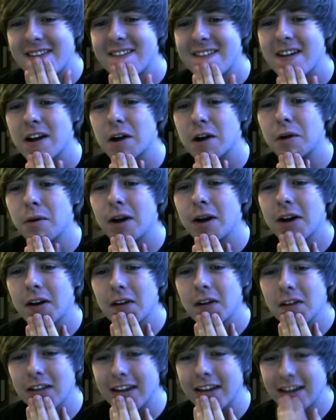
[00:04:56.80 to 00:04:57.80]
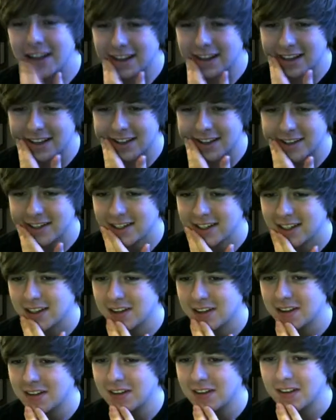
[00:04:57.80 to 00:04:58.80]
Aguero luck? I
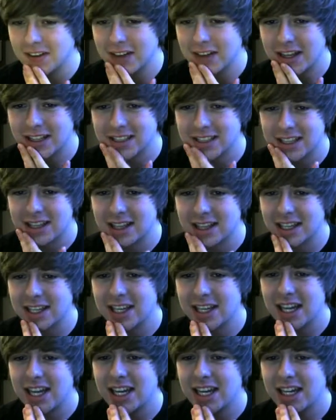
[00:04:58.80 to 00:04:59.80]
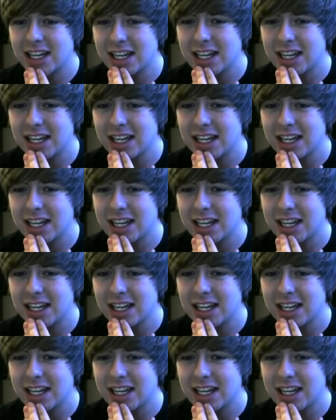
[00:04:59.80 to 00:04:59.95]
don't know if that's a thing yet.